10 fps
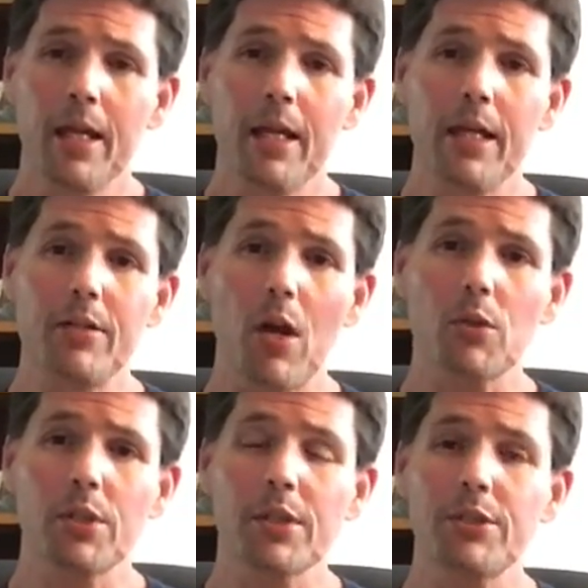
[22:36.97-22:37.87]
He
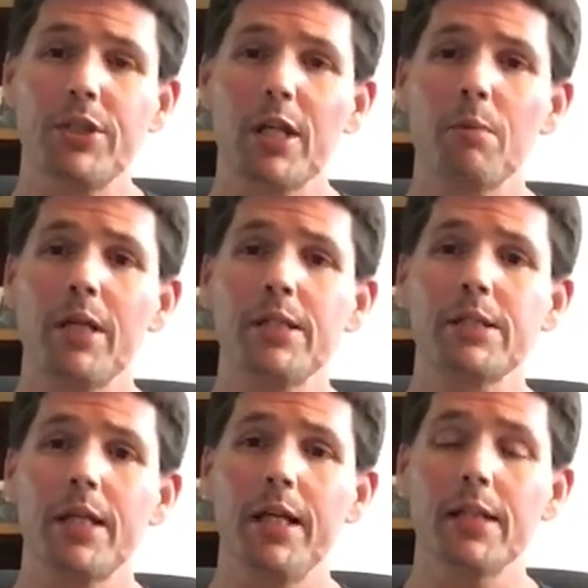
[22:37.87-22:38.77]
talks to this gentleman. He
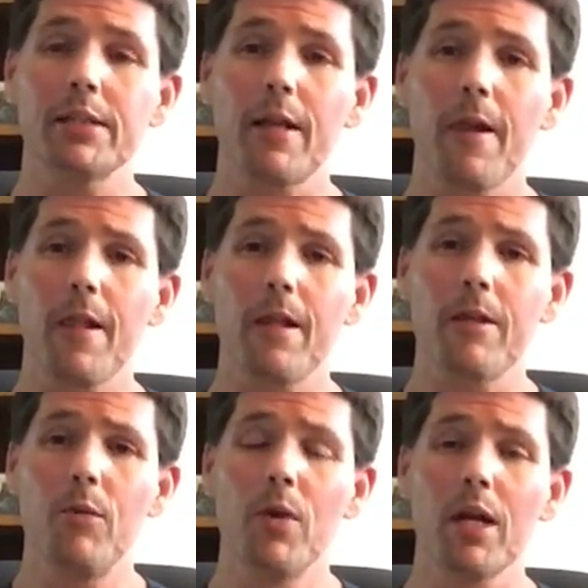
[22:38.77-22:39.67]
says,
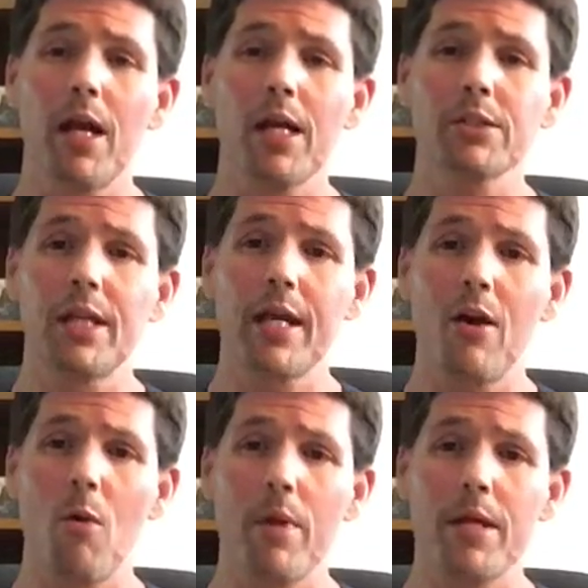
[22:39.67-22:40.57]
you realize
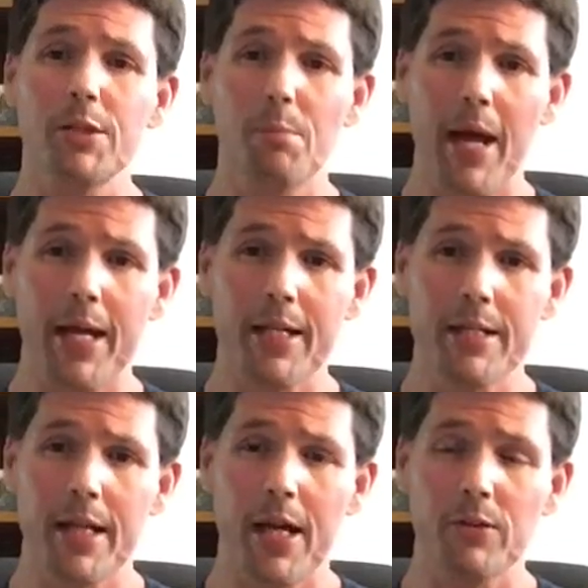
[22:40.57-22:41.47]
Naomi is back in
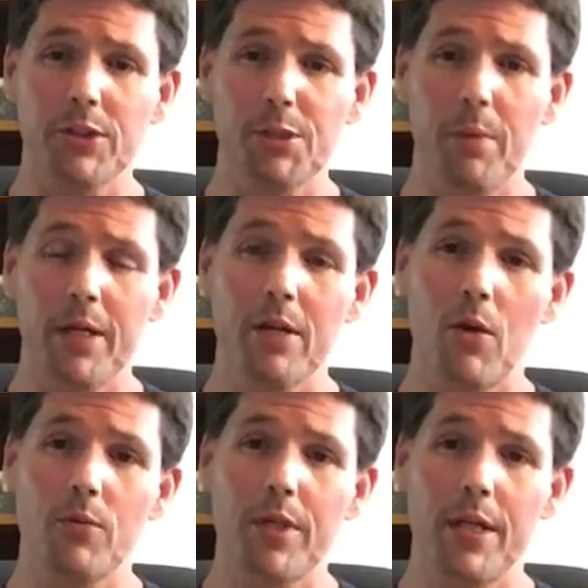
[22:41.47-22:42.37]
town. She's been
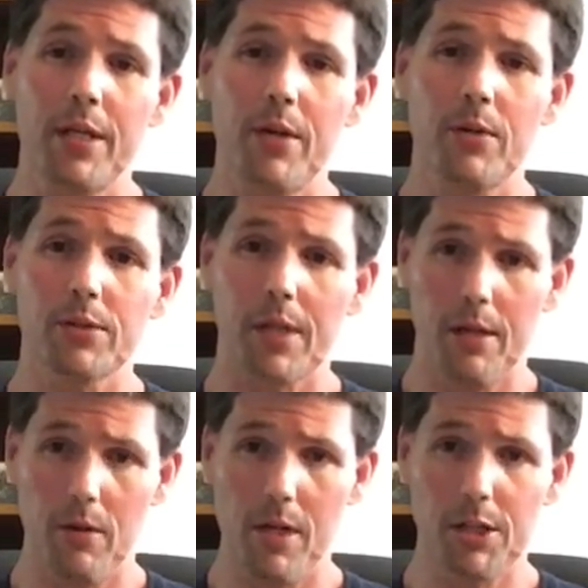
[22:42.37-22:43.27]
gone 10 years and
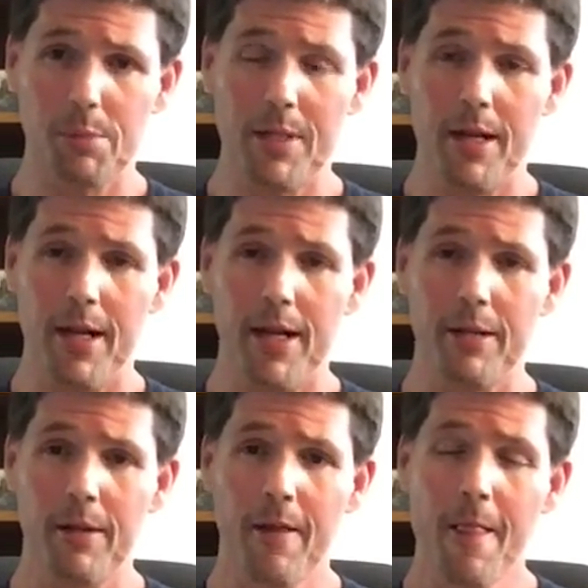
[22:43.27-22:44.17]
her husband died.
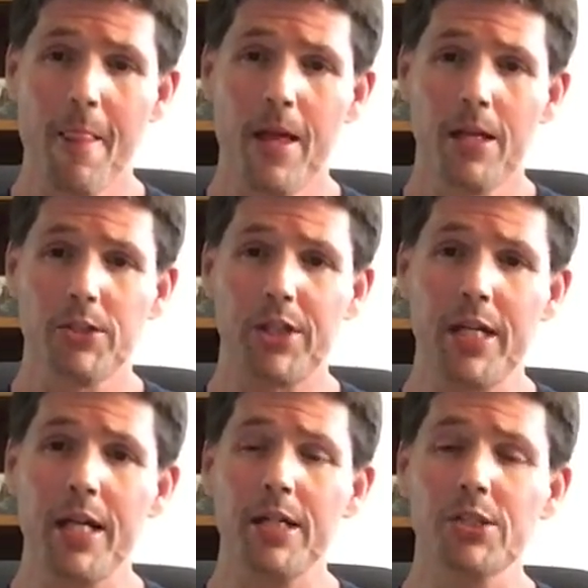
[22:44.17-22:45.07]
She
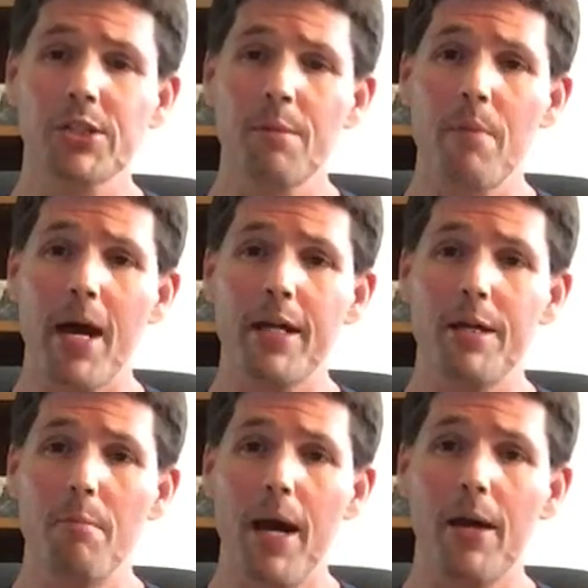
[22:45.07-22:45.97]
needs somebody to
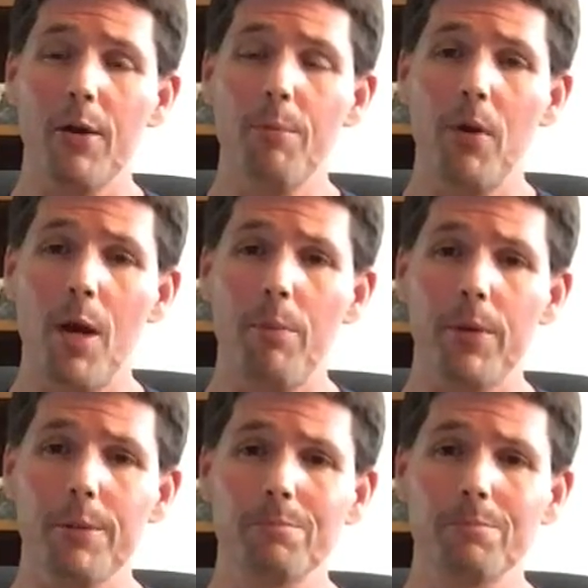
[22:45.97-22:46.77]
buy her property.